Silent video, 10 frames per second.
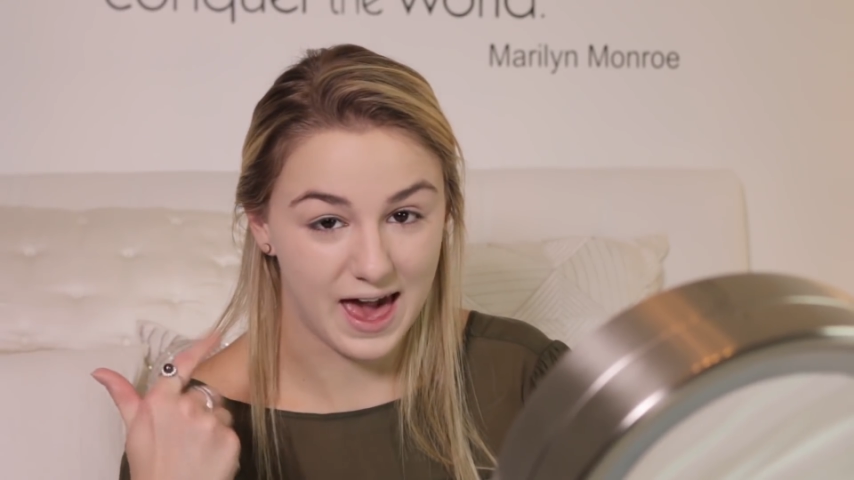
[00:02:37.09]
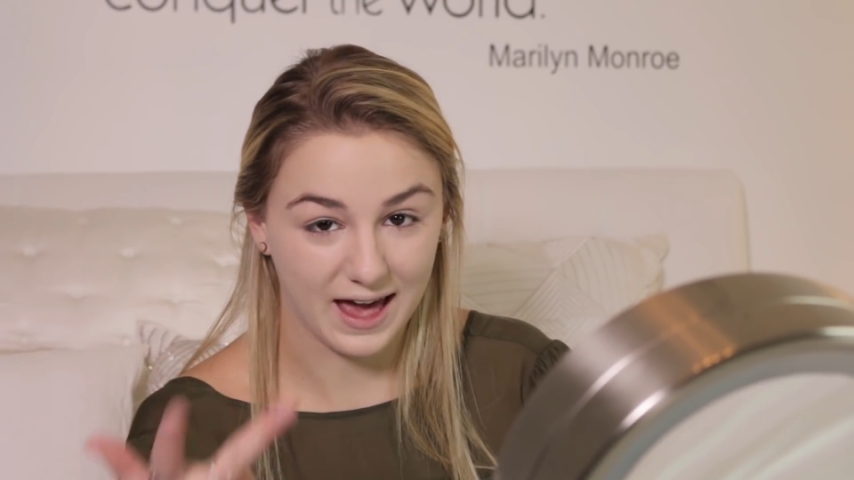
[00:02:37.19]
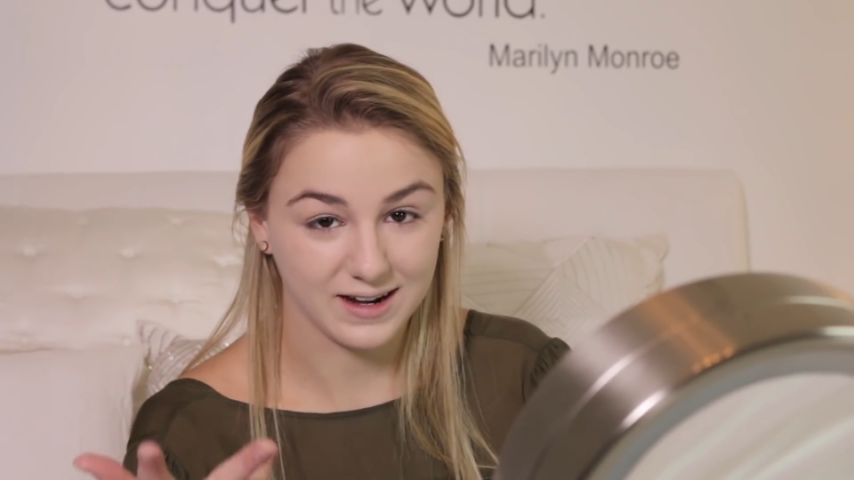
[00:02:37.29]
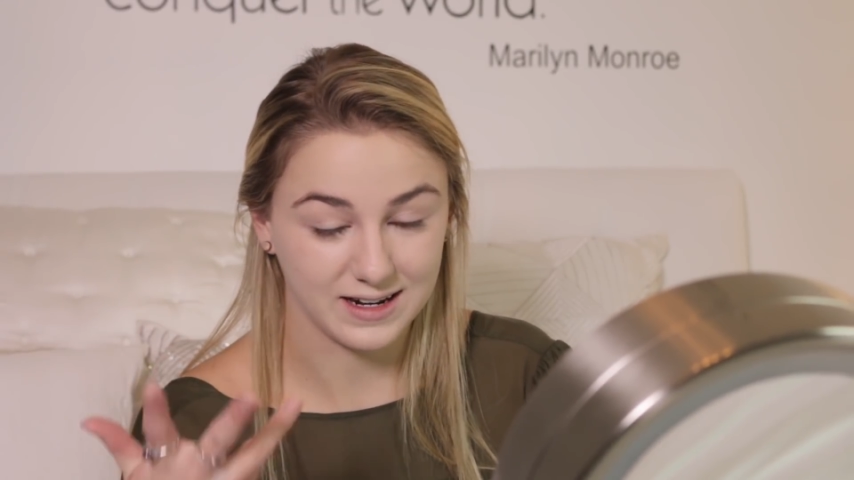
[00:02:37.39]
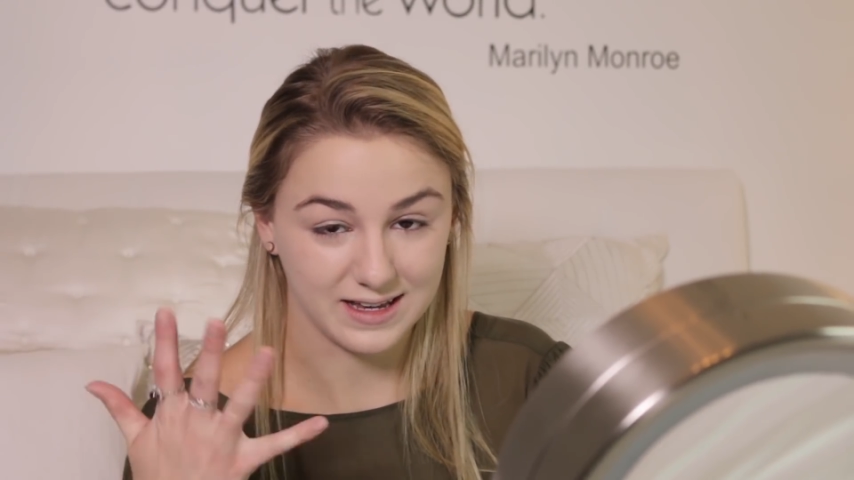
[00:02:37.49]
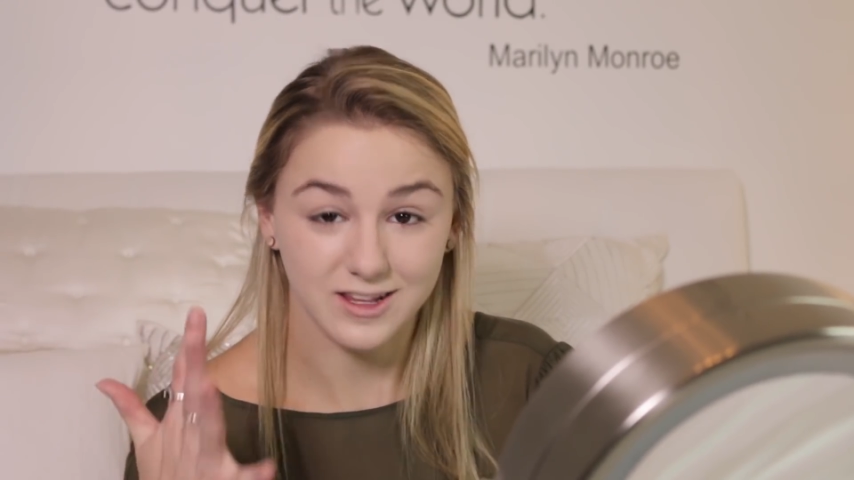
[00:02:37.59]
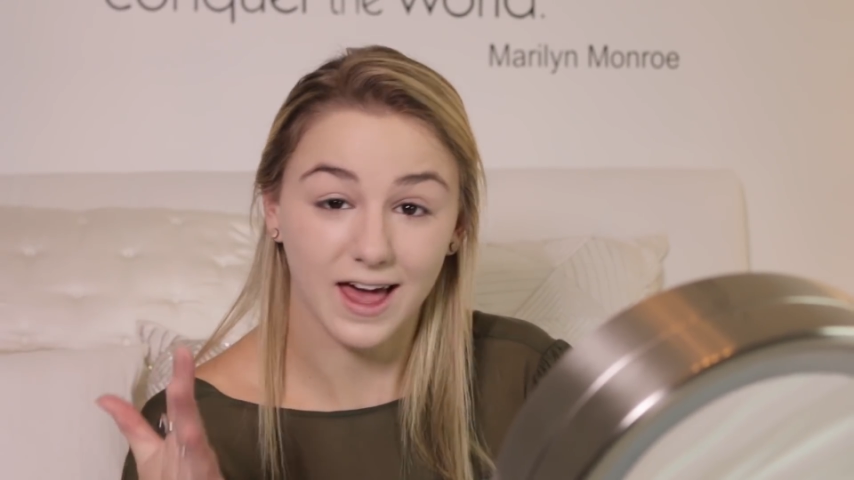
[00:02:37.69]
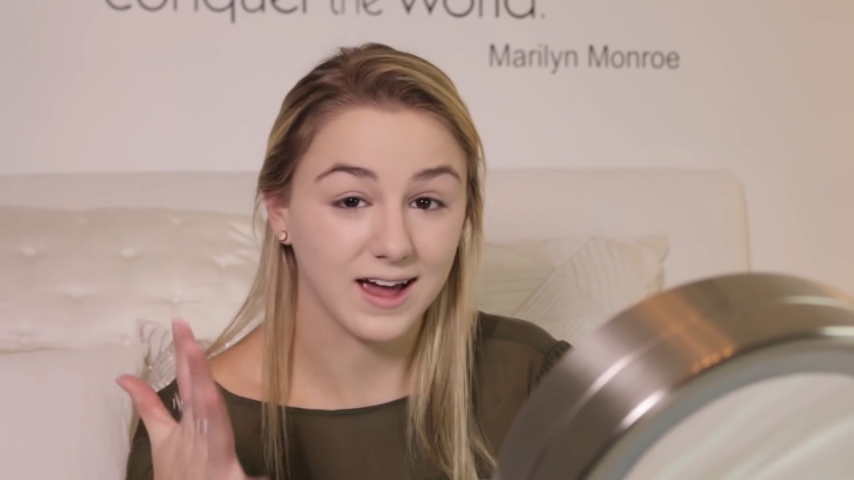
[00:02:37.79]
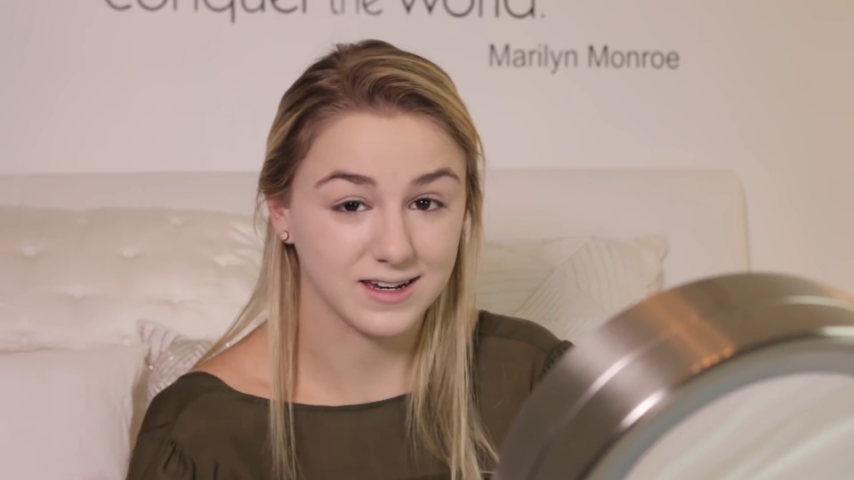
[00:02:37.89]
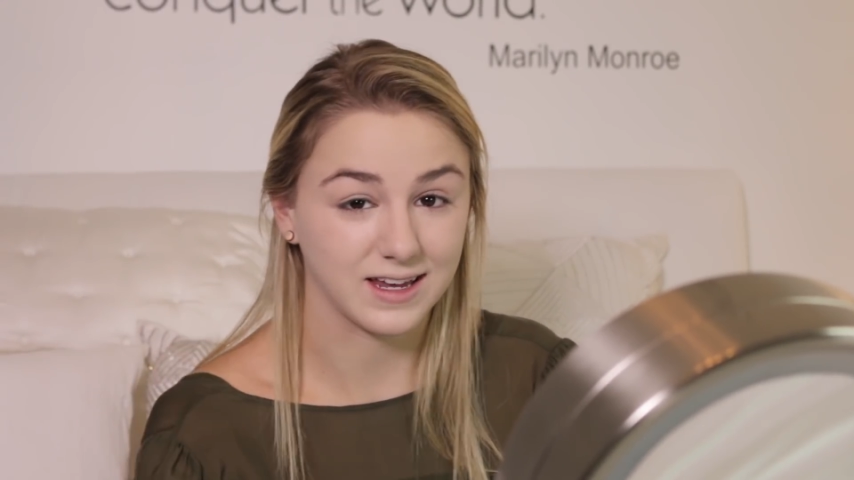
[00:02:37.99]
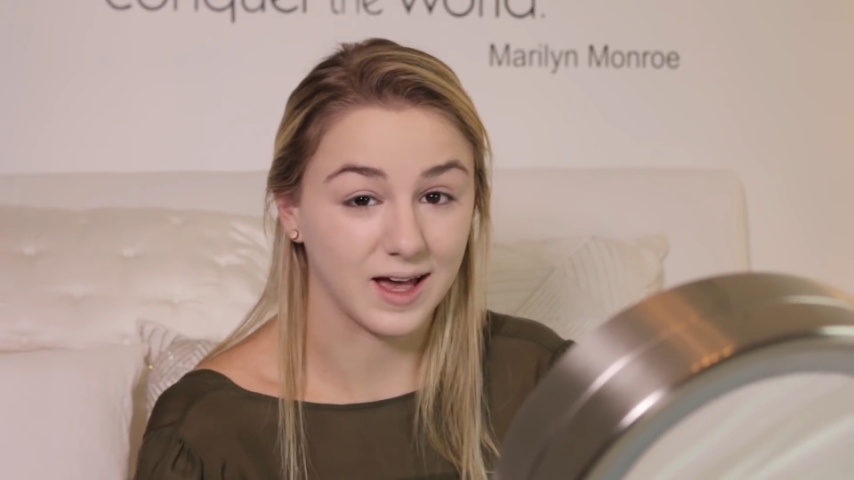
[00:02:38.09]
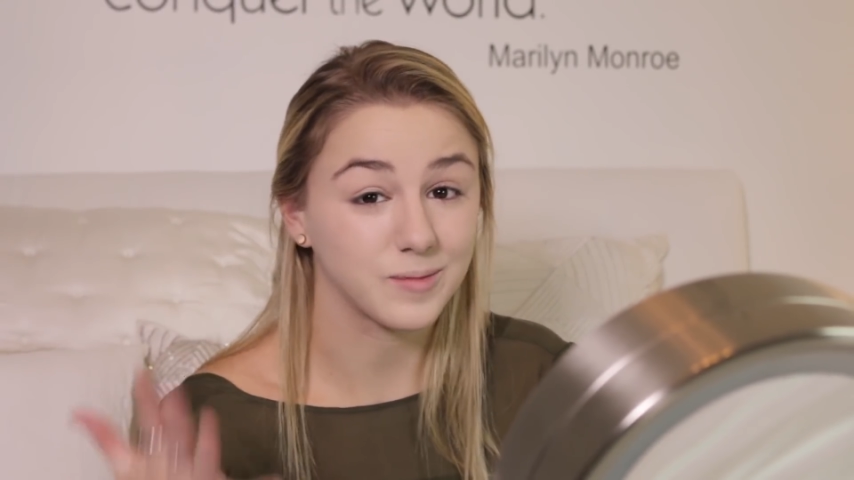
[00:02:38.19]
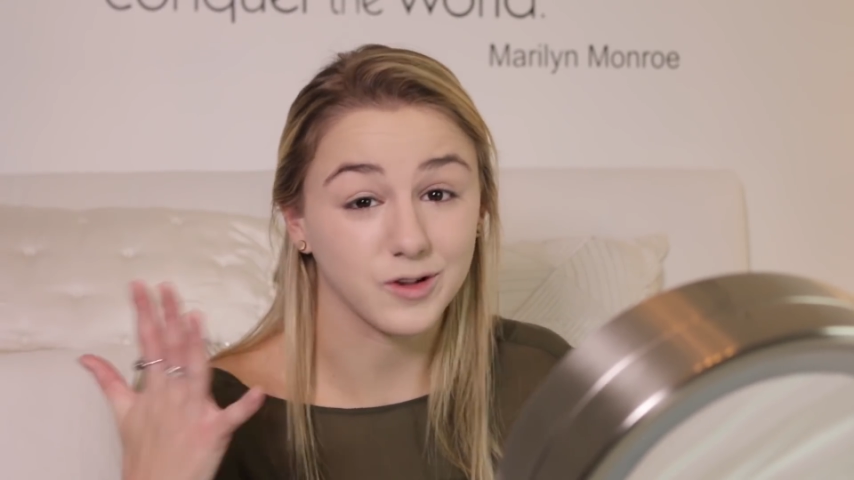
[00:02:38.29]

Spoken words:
acne is acting up,